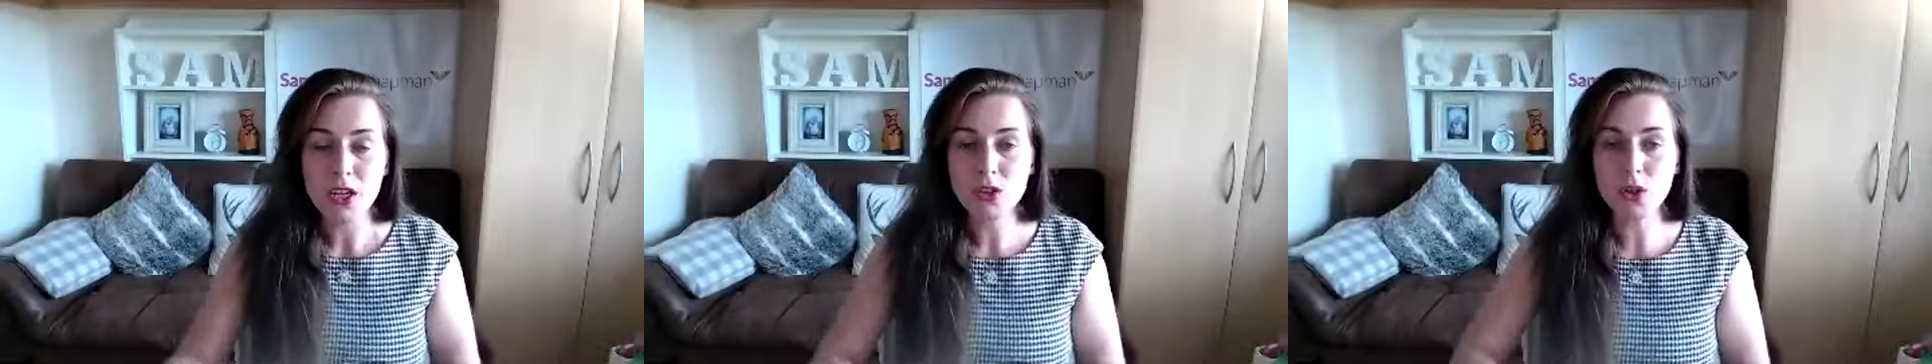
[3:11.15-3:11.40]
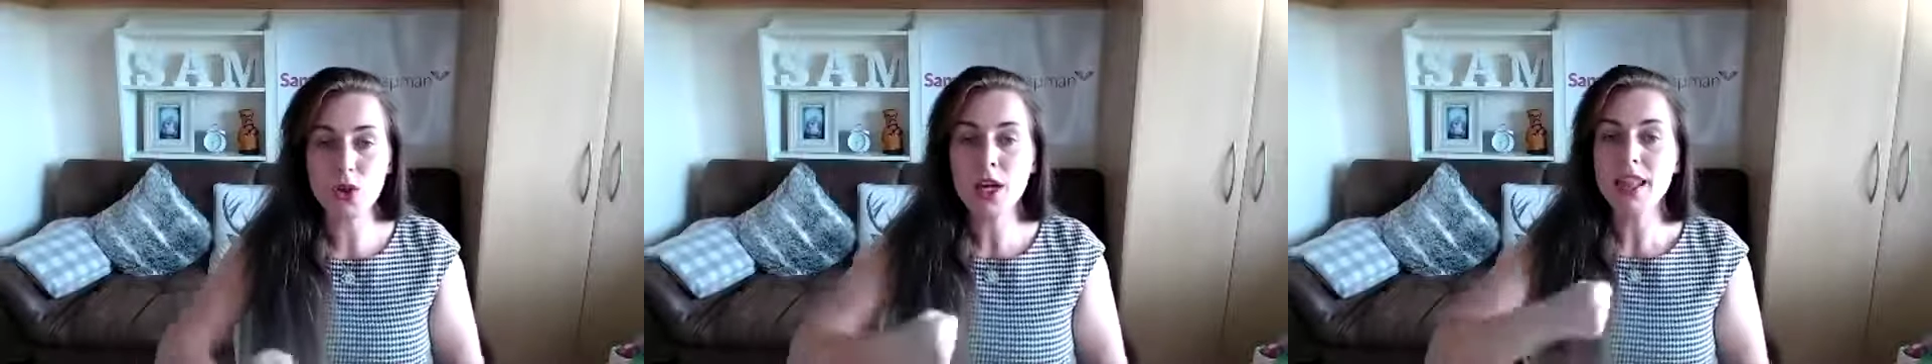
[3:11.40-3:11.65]

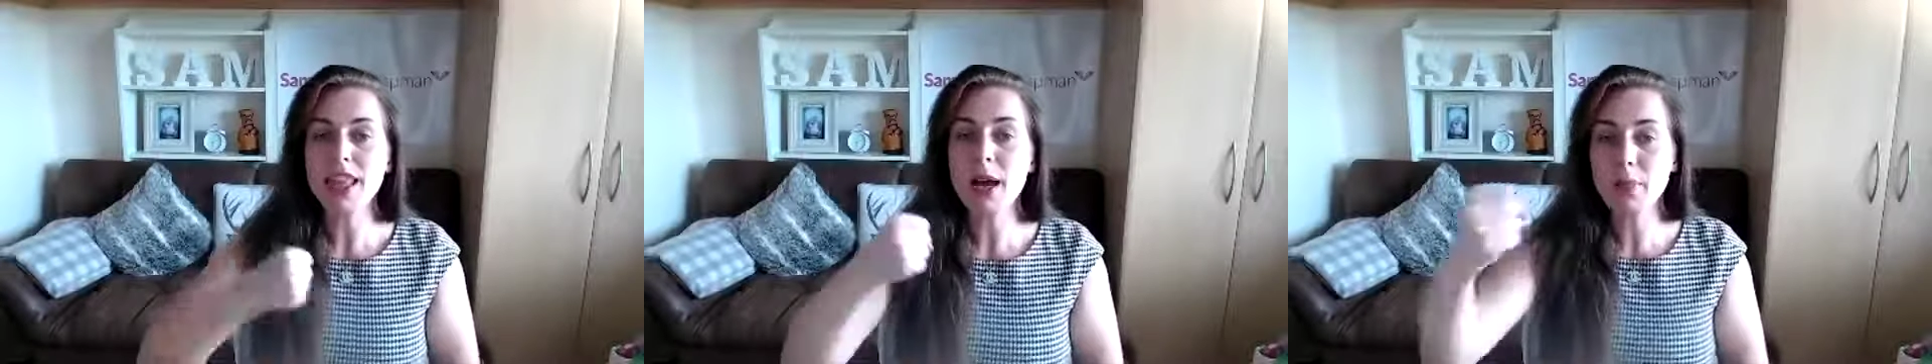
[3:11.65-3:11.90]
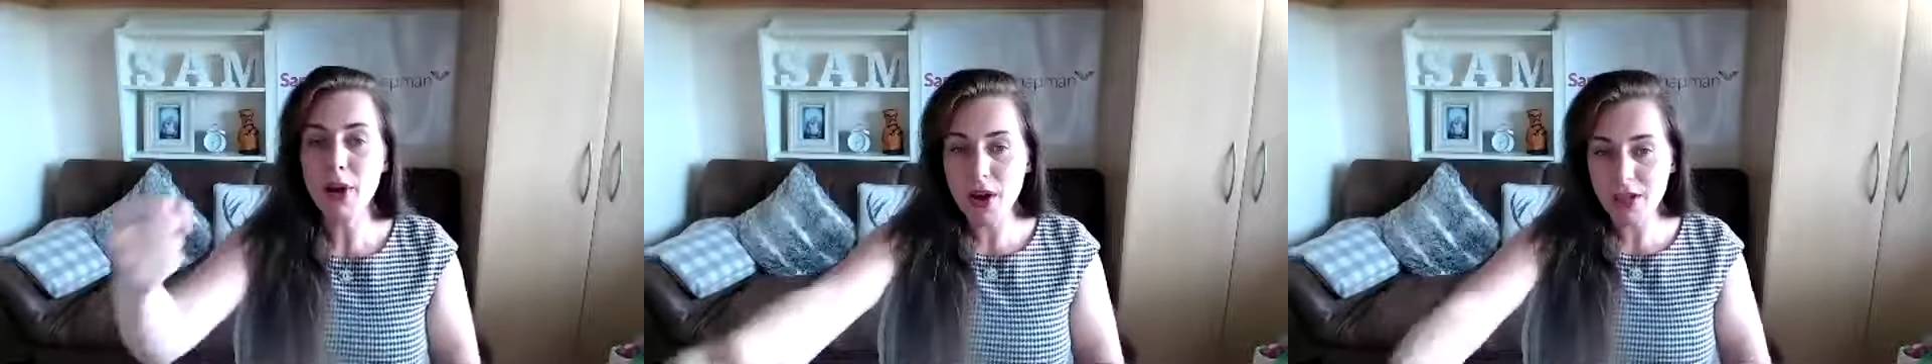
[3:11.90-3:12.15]
So
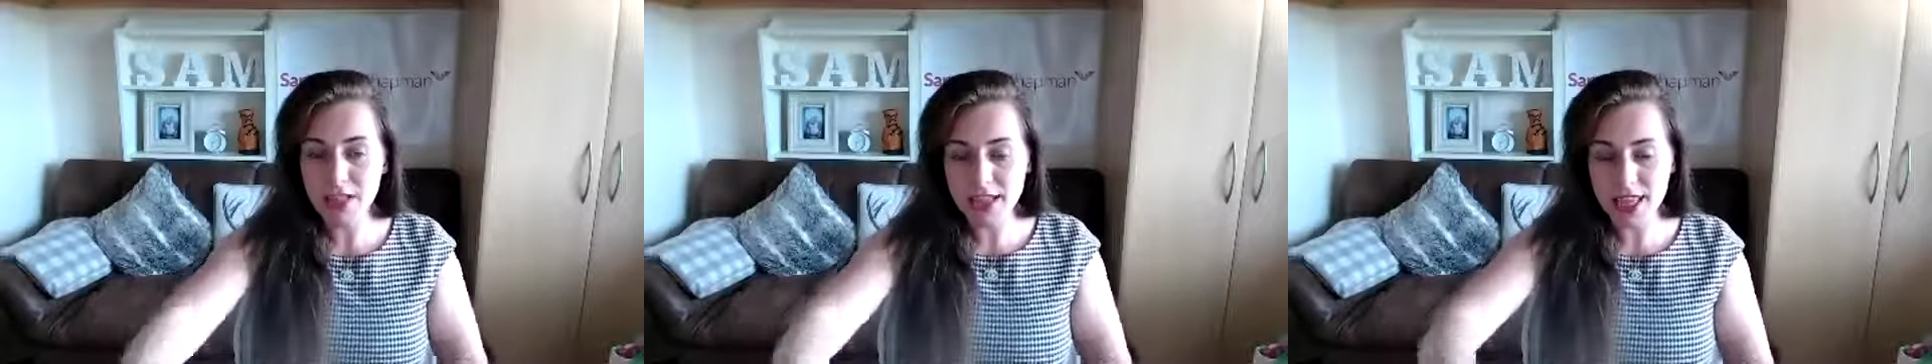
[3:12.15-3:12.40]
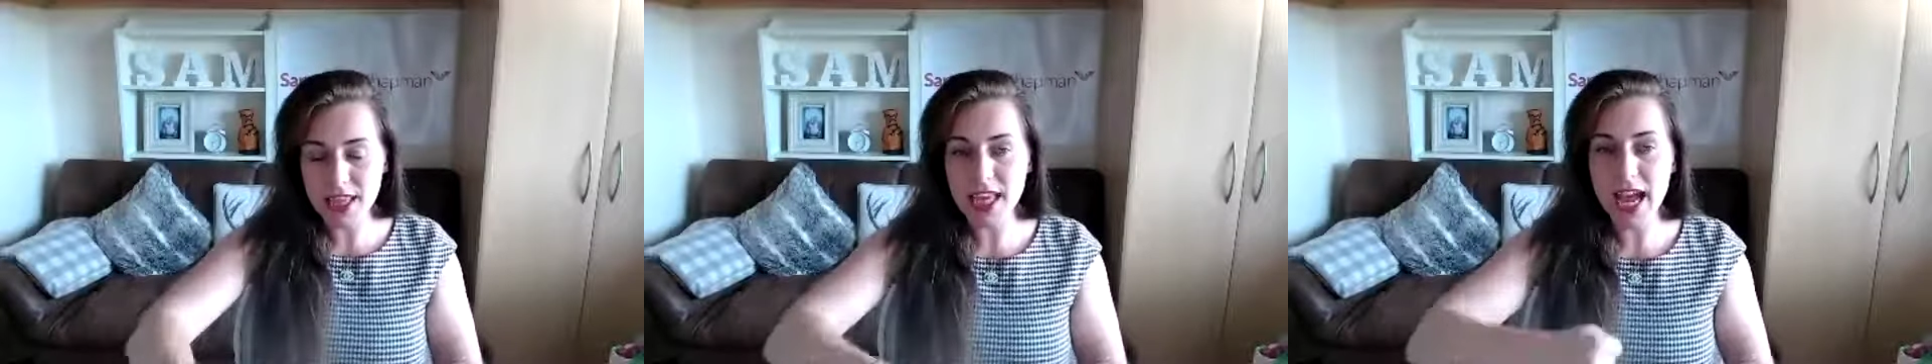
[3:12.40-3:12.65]
that person
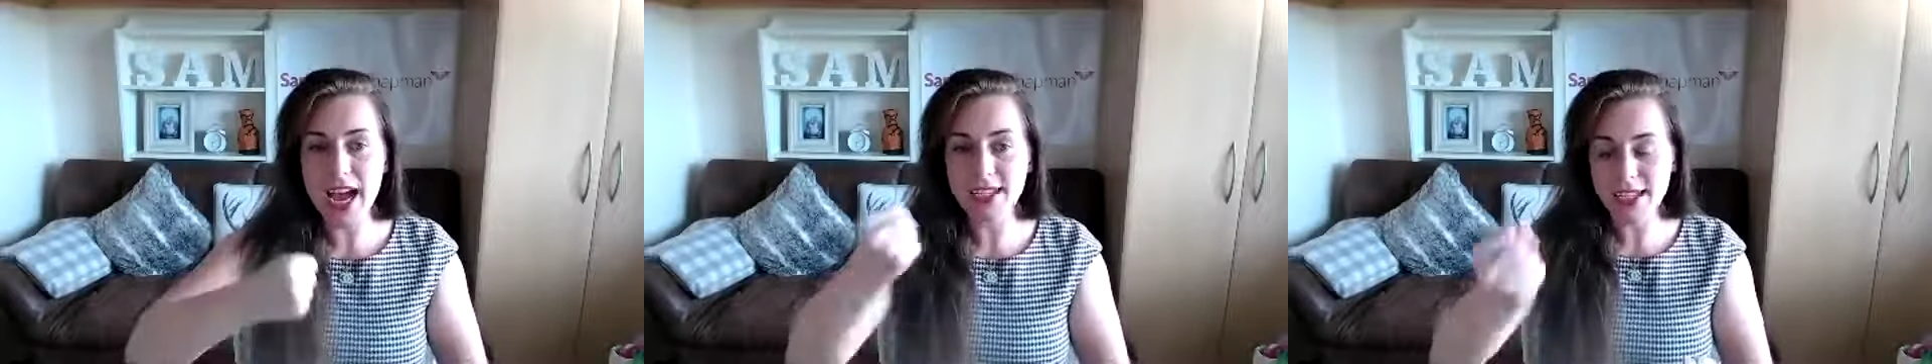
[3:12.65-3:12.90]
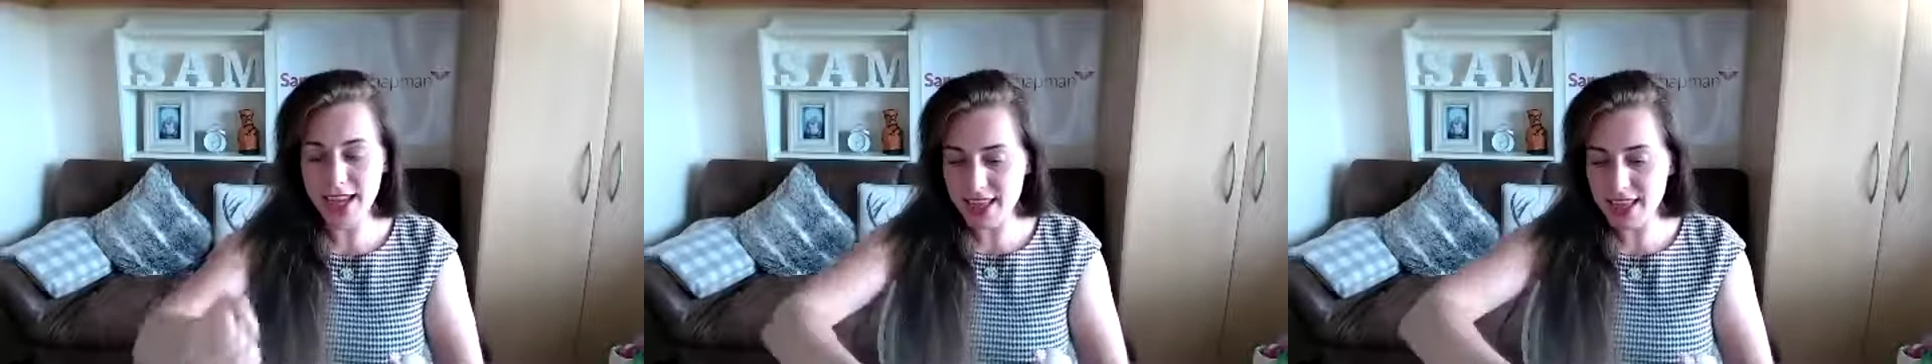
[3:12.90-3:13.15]
did that
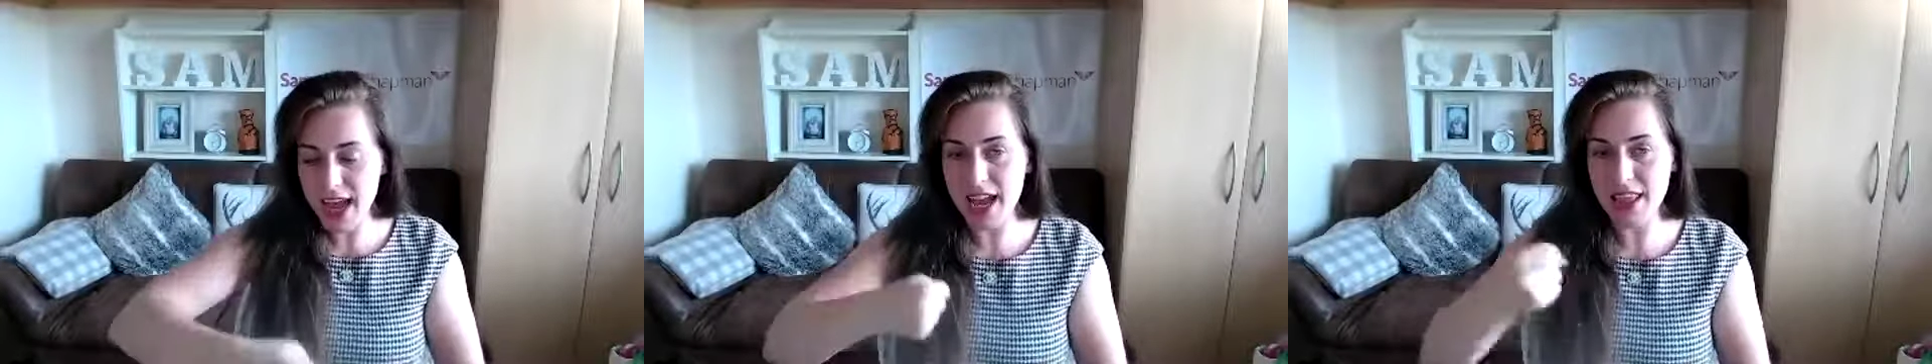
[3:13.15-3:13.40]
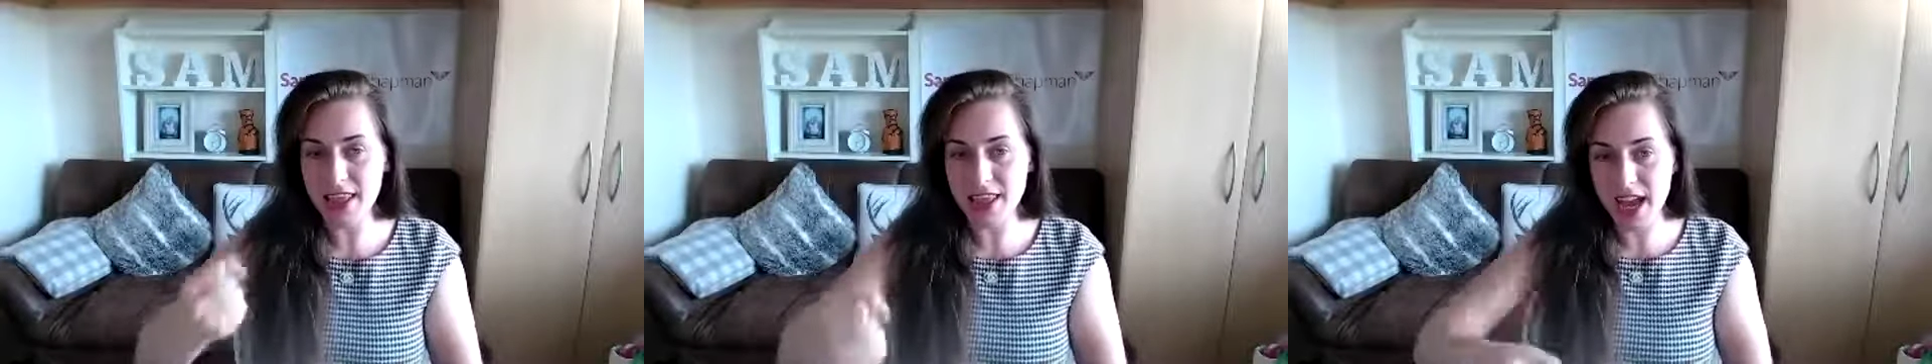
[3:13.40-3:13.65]
and that
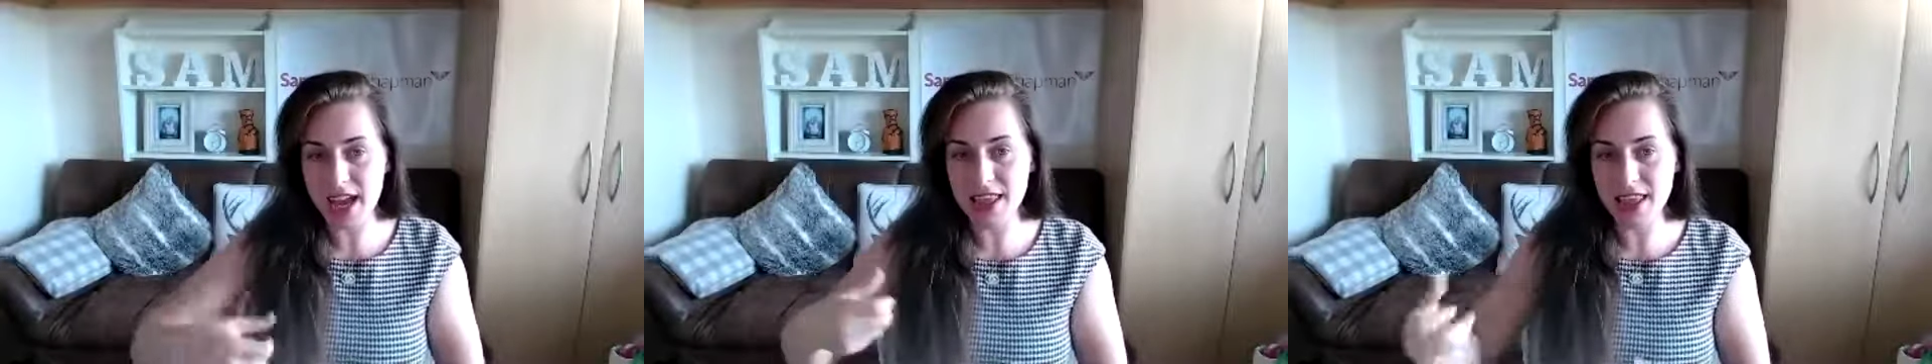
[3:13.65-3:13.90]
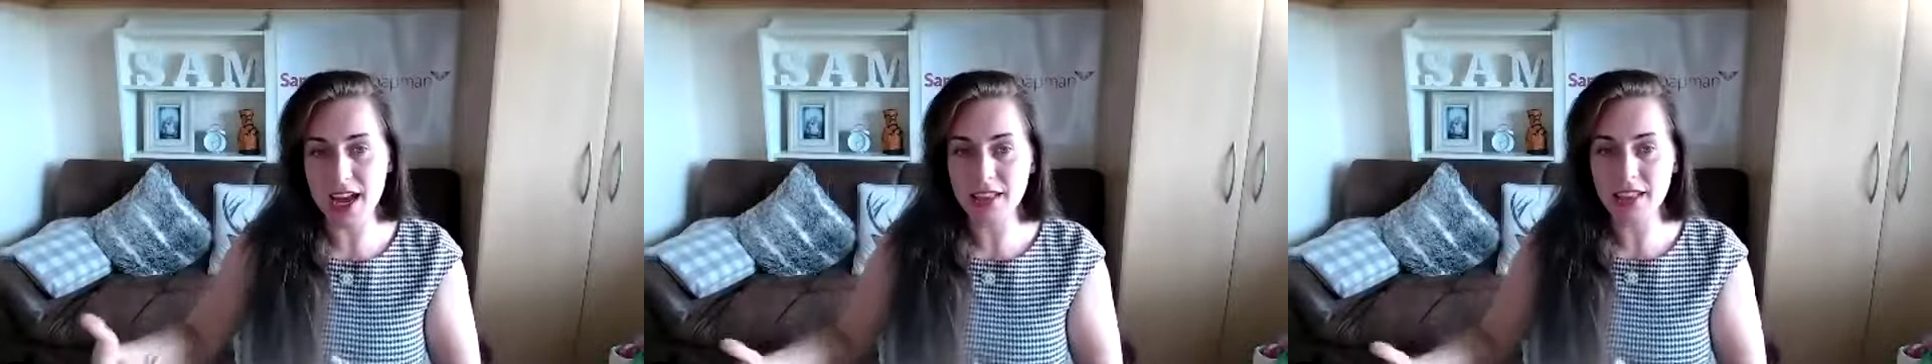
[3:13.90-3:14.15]
and that and
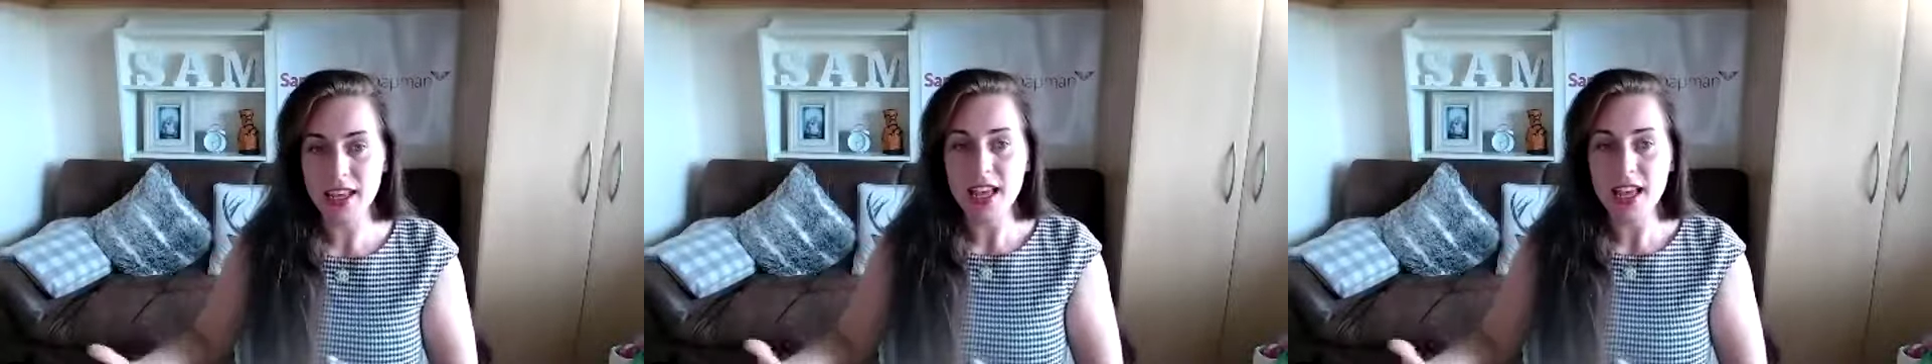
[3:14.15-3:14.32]
that.